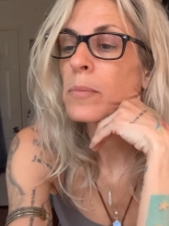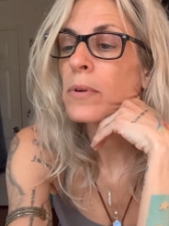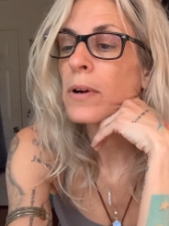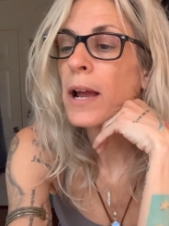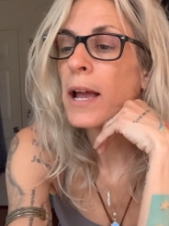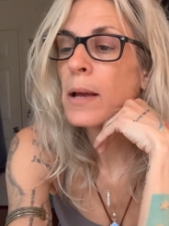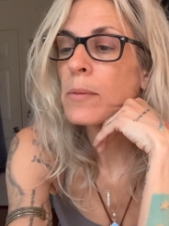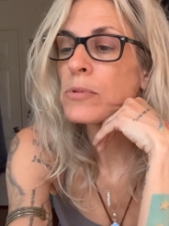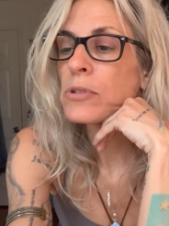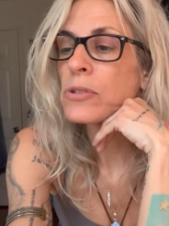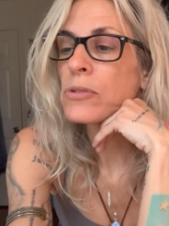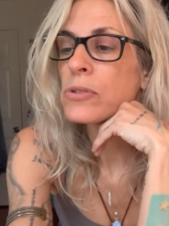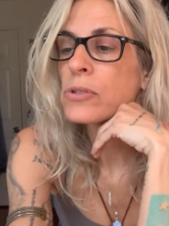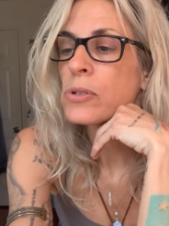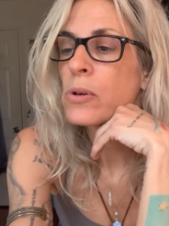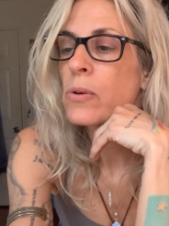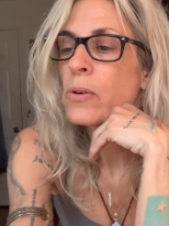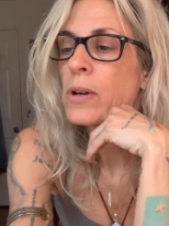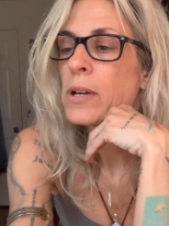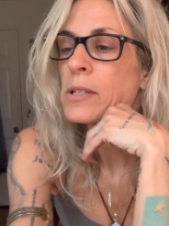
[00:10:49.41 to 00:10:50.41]
Perhaps your
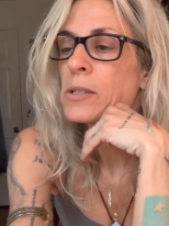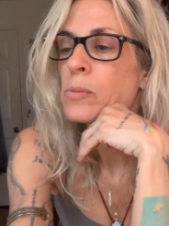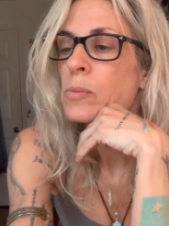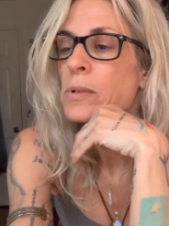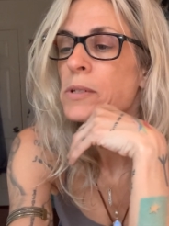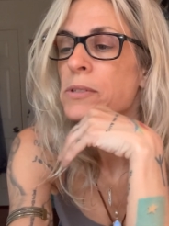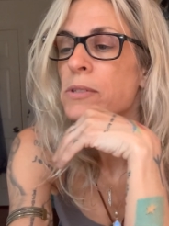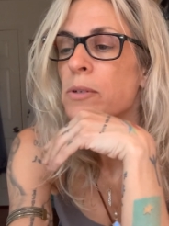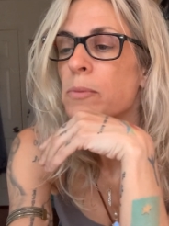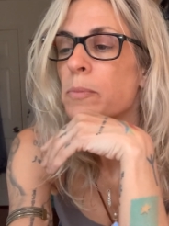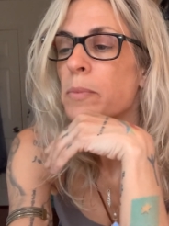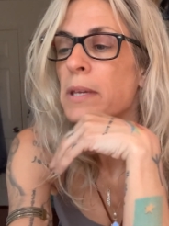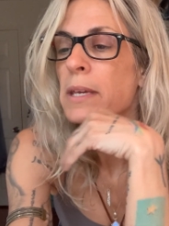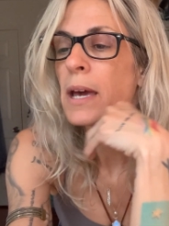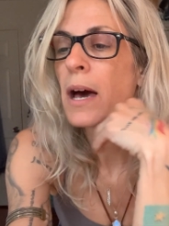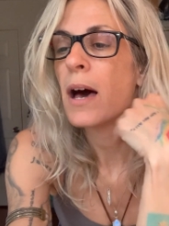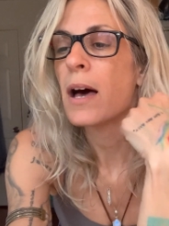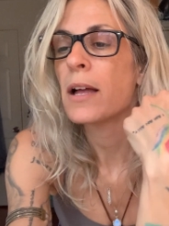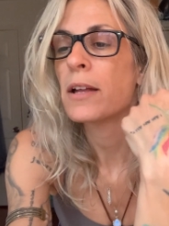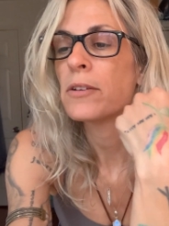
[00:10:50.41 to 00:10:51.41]
soul has wisdom
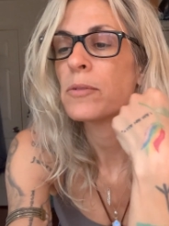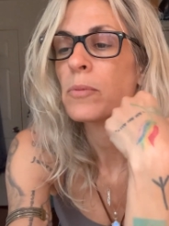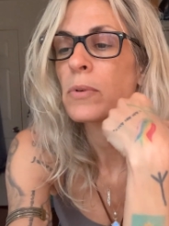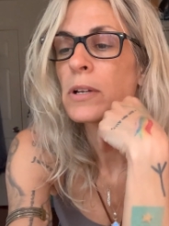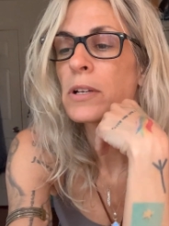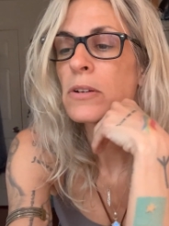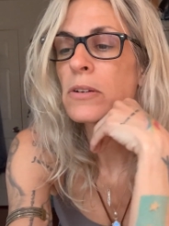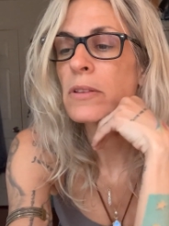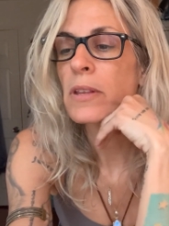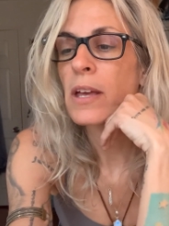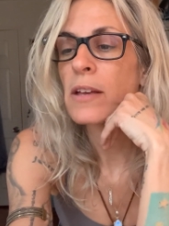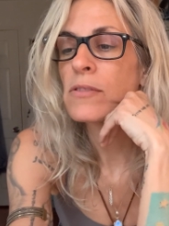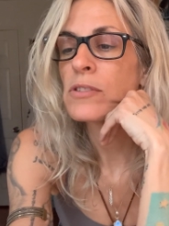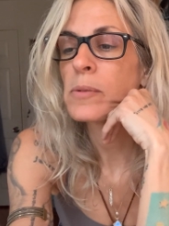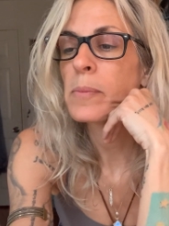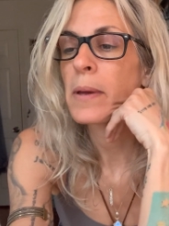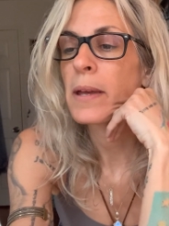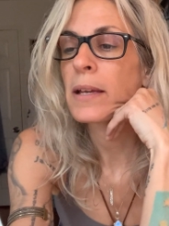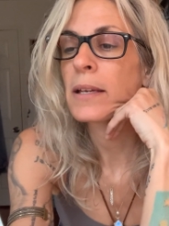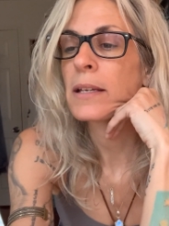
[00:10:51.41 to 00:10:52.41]
beyond what your
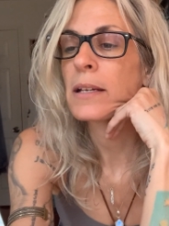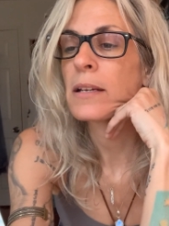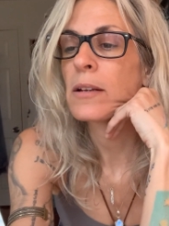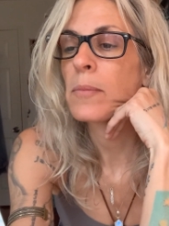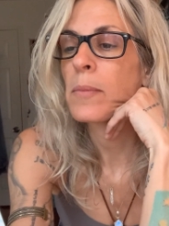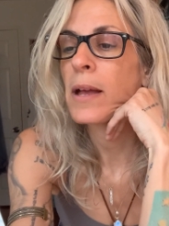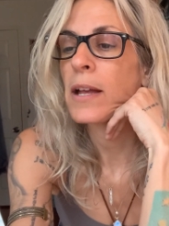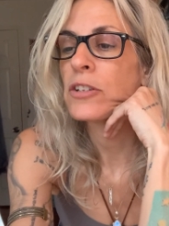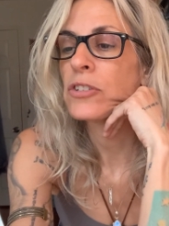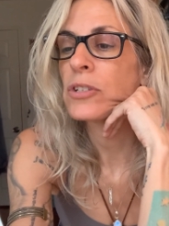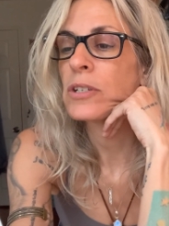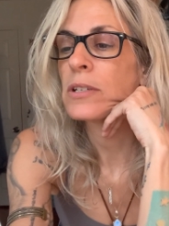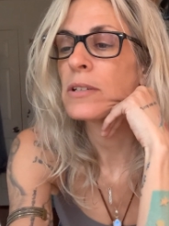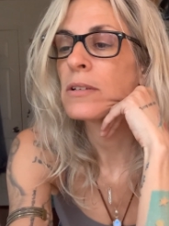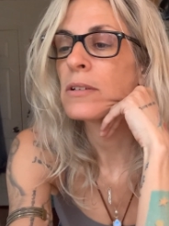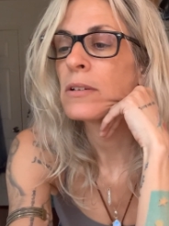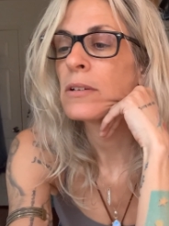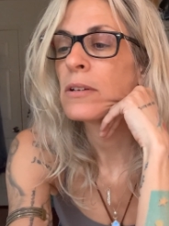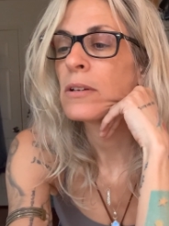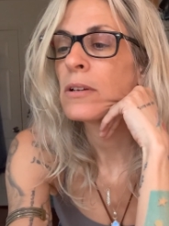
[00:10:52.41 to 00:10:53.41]
lifespan can
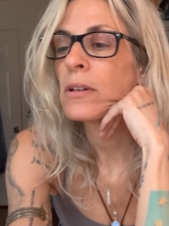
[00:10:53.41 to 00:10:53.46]
imagine.